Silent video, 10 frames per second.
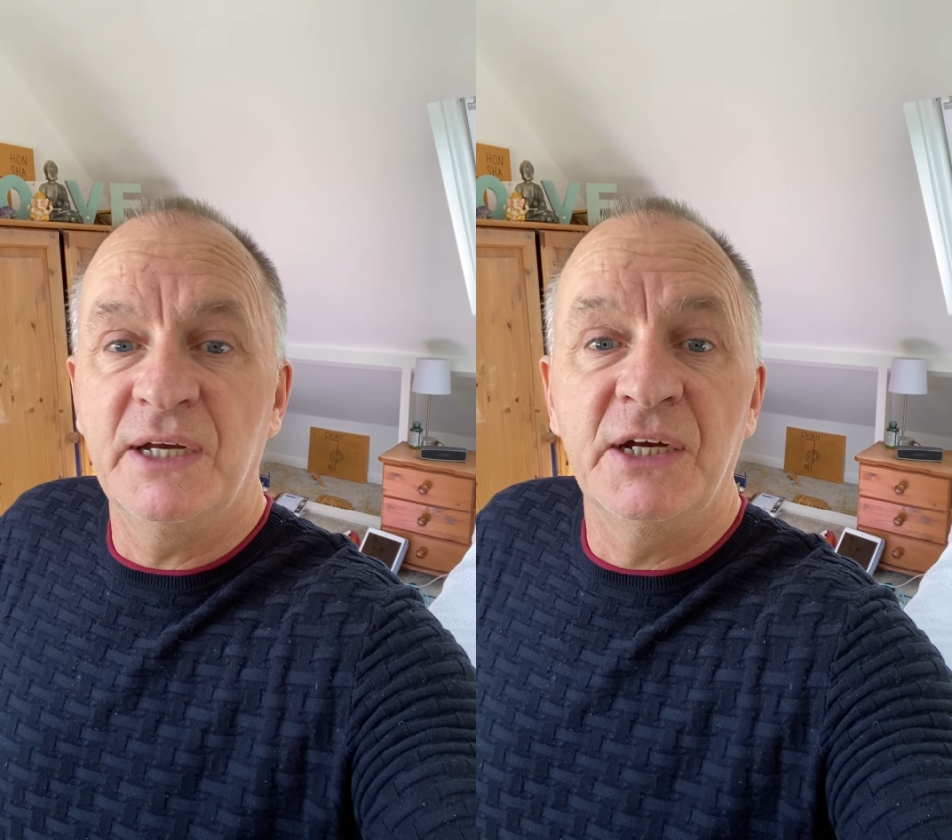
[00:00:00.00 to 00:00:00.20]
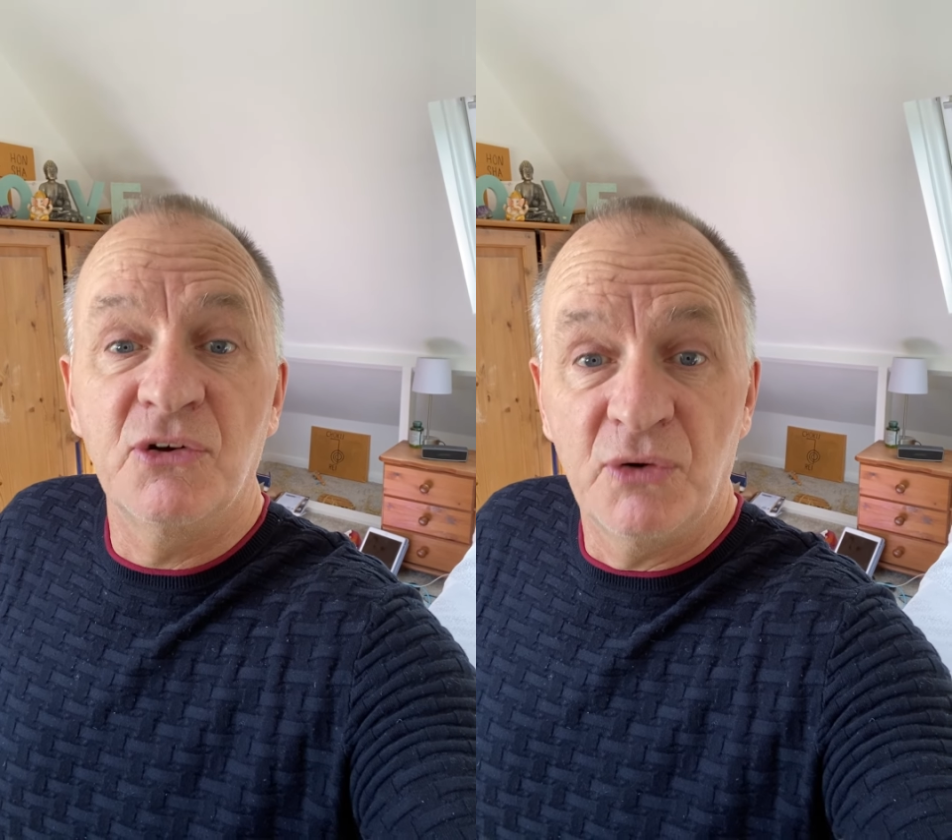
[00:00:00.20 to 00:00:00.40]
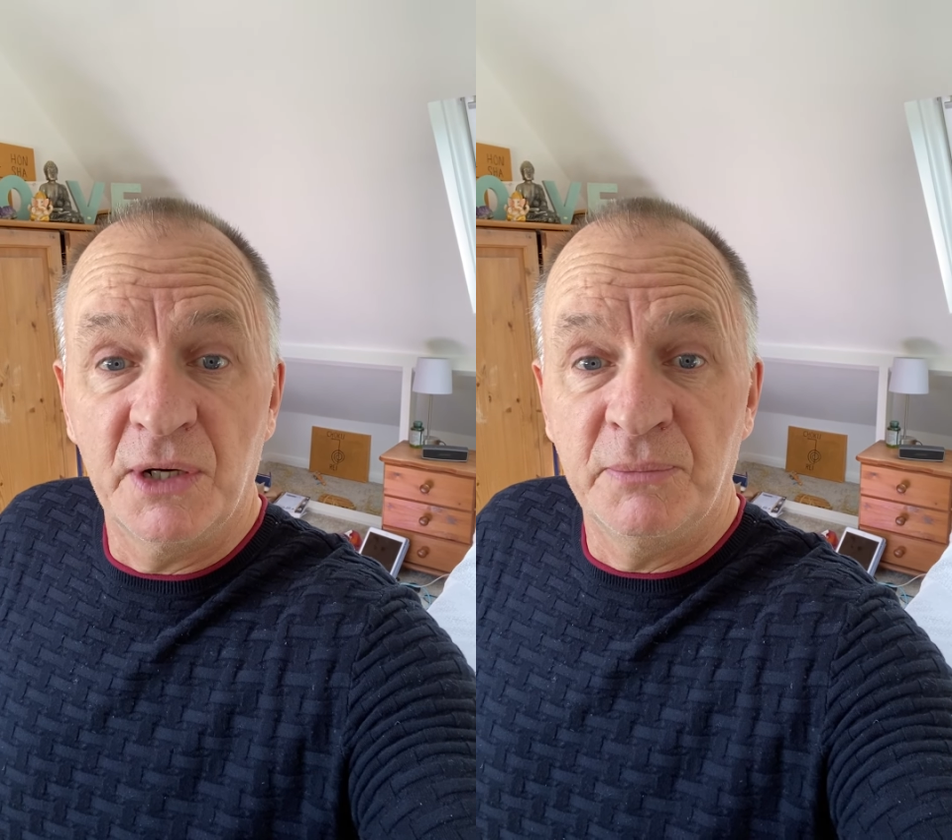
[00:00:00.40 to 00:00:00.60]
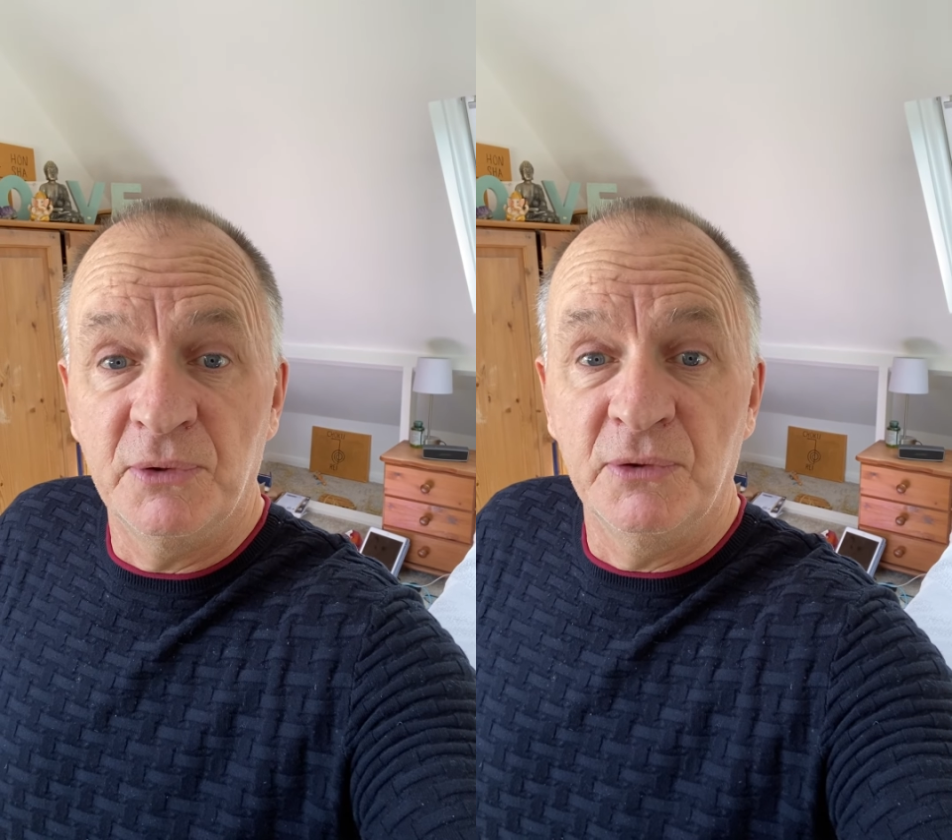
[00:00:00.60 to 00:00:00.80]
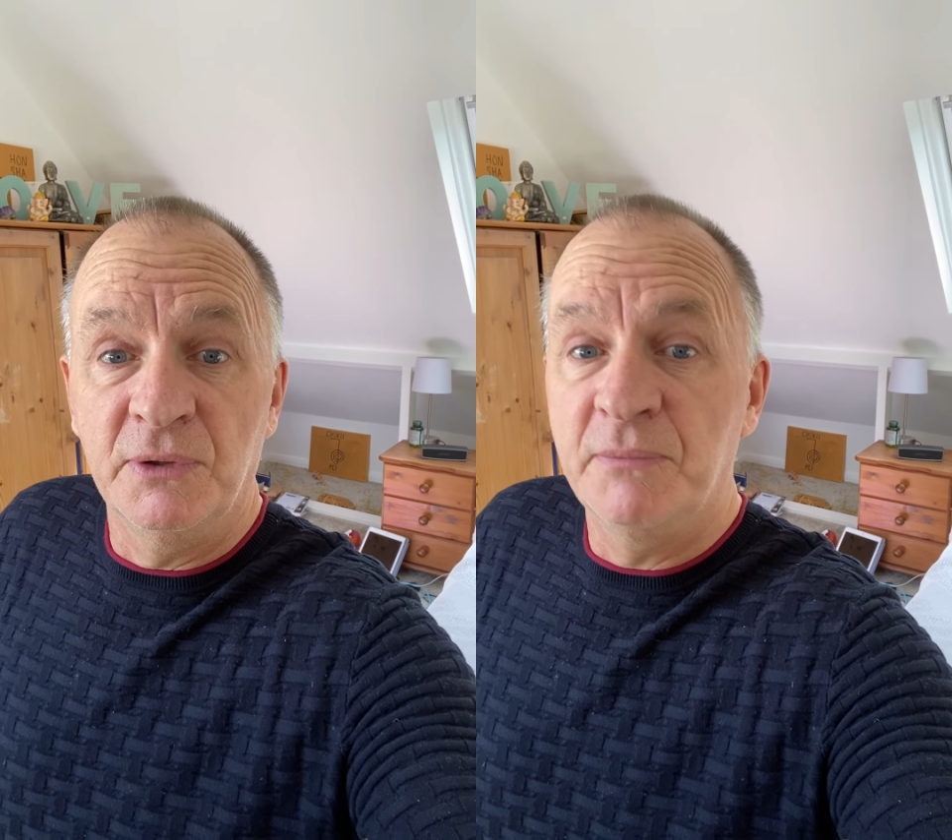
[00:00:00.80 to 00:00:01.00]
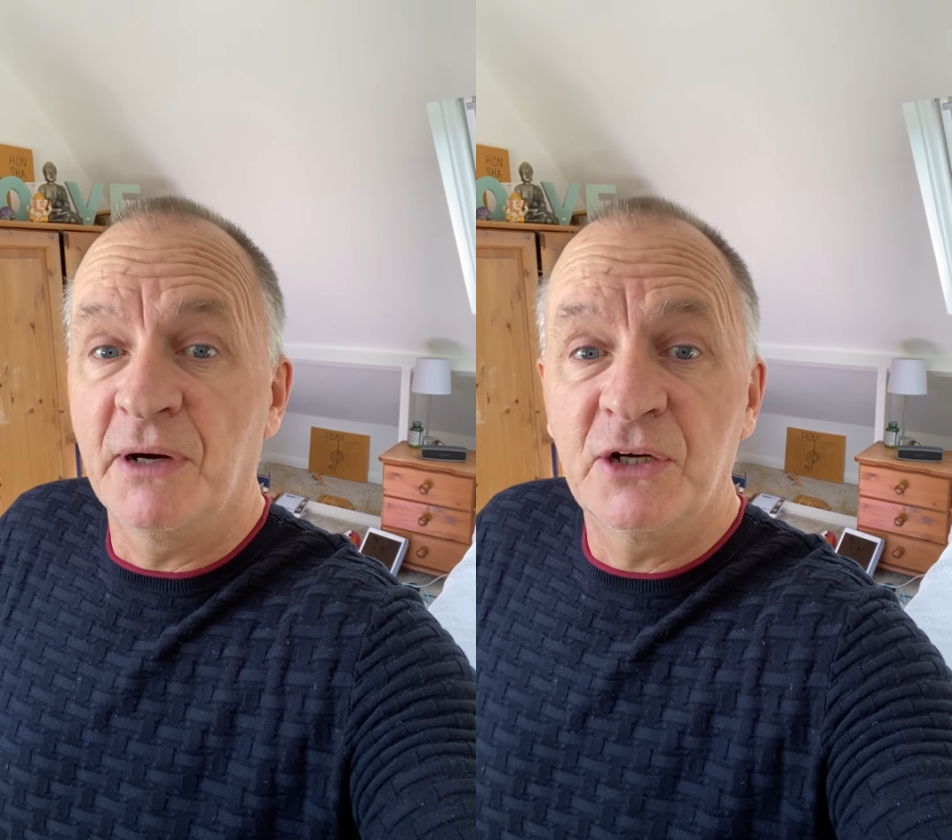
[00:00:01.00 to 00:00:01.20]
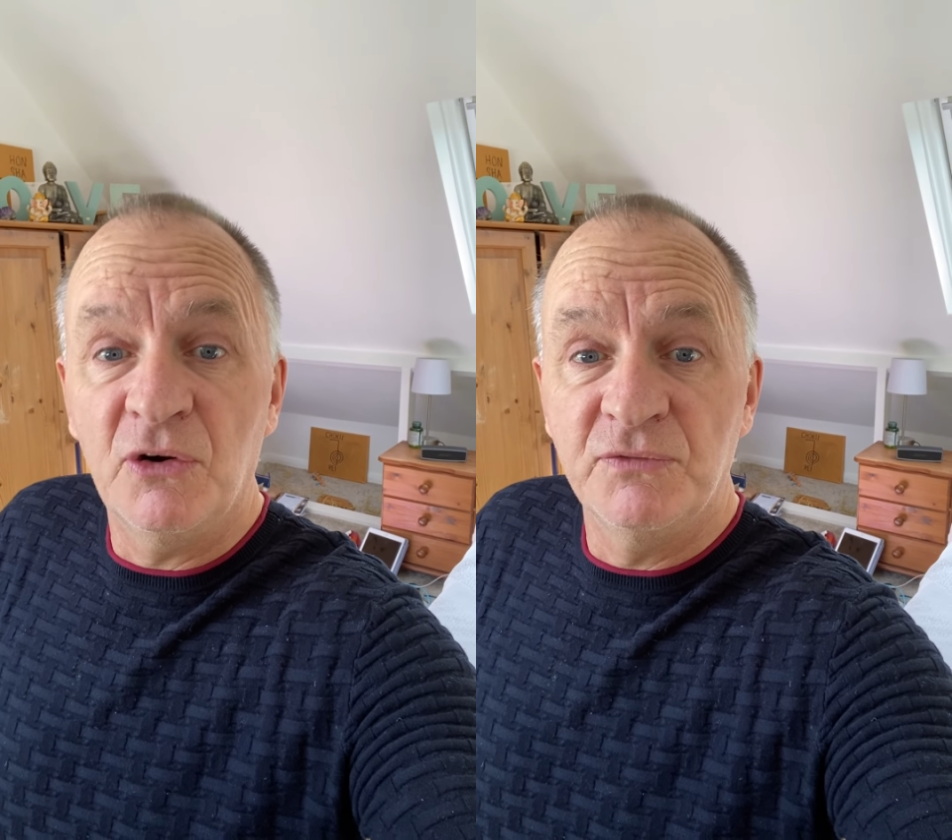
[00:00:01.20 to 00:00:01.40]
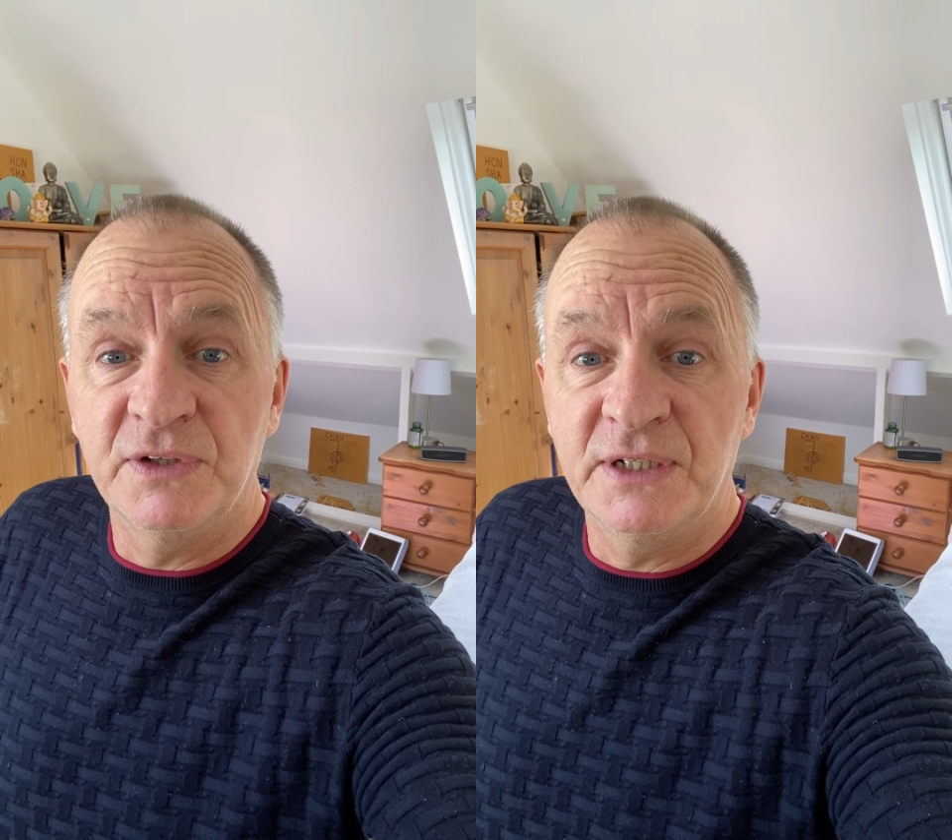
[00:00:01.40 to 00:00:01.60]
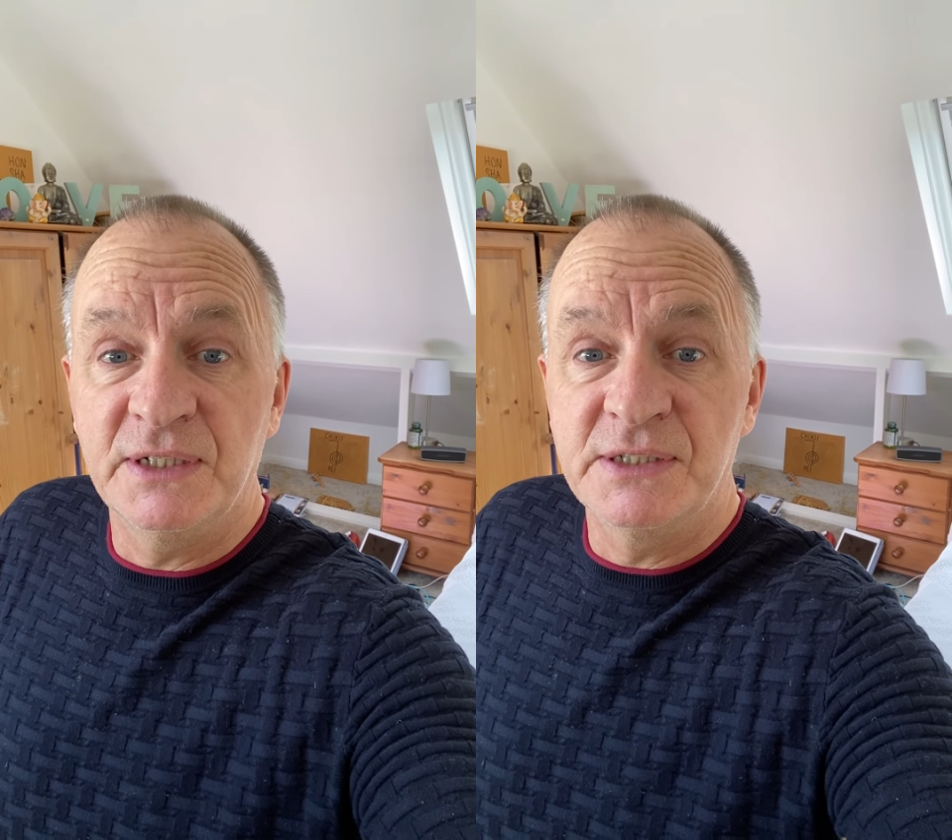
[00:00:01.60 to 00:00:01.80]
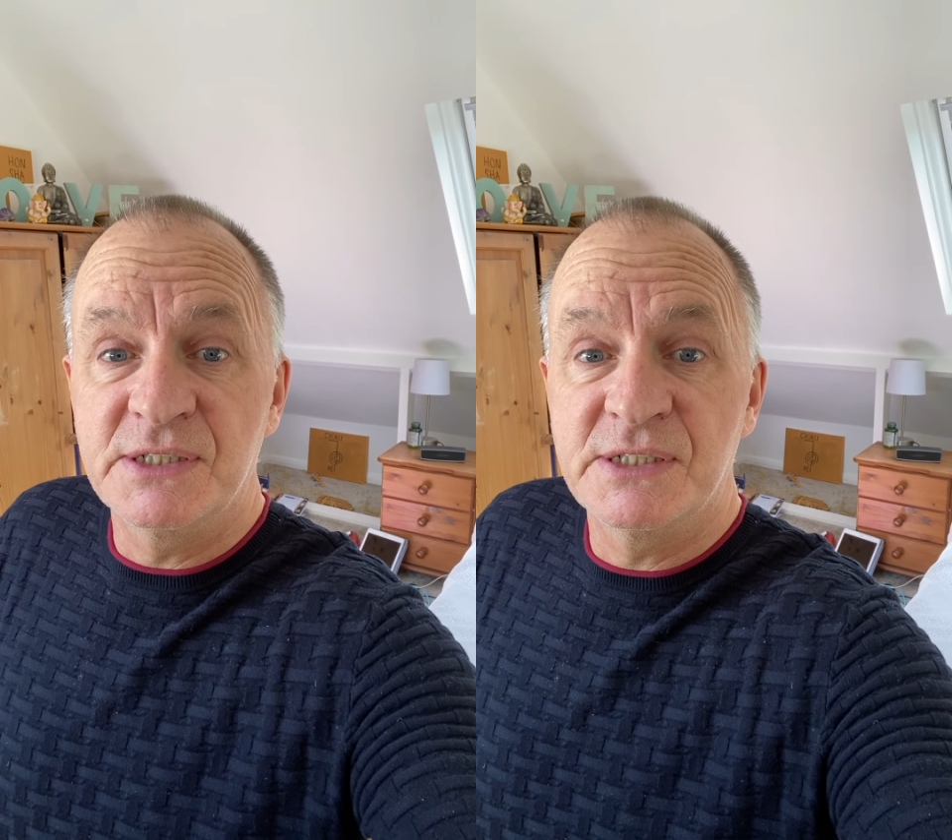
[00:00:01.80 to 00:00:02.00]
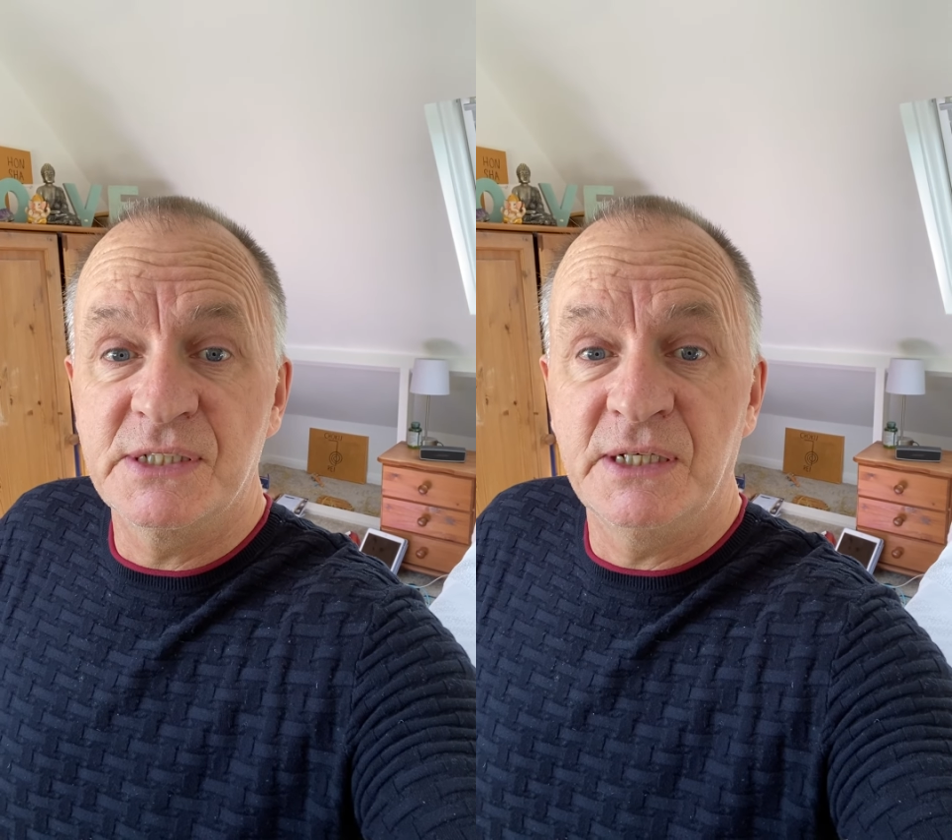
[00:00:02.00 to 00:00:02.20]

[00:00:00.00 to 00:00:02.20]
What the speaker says: incredible in my confidence,